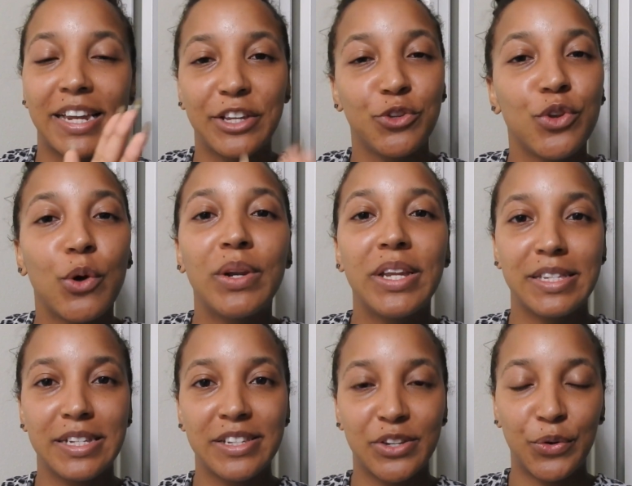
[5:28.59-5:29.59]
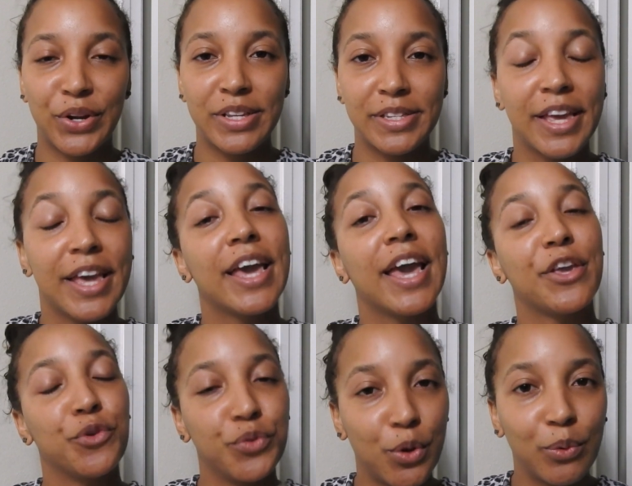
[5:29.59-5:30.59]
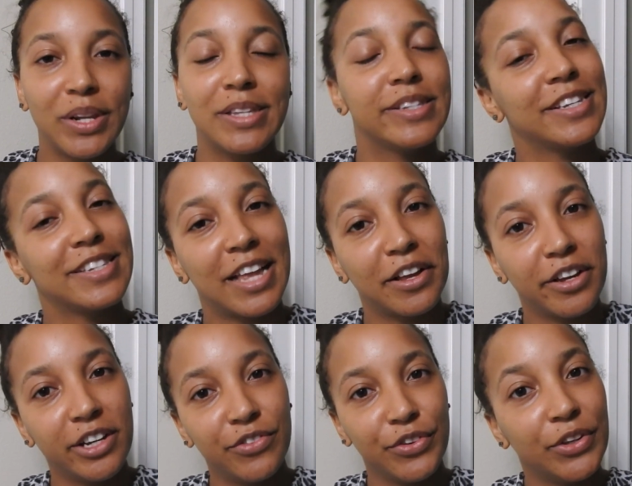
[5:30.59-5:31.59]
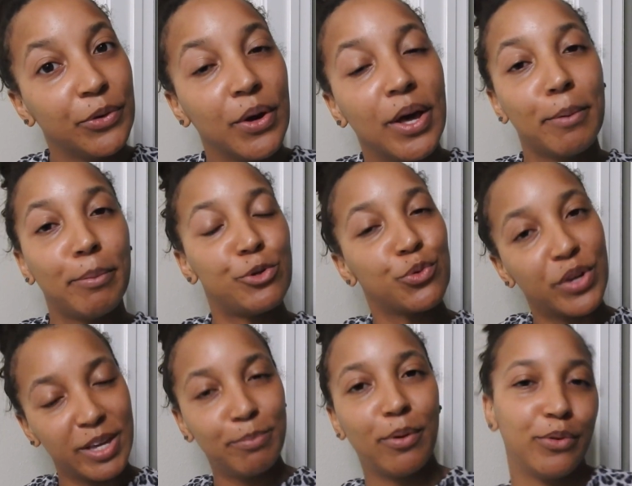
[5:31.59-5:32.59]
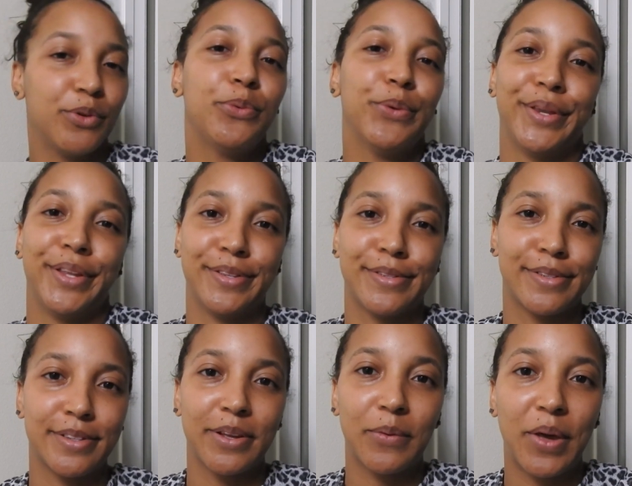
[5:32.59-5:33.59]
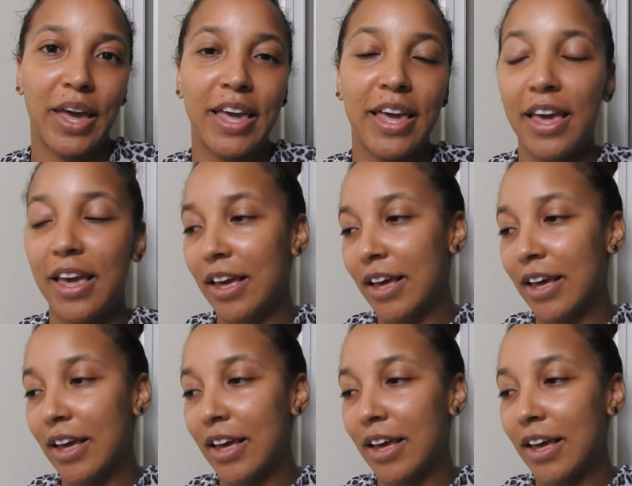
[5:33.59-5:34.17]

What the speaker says: You know Lizzie is crazy and you know Lizzie is not good for you, but you keep on doing this, okay?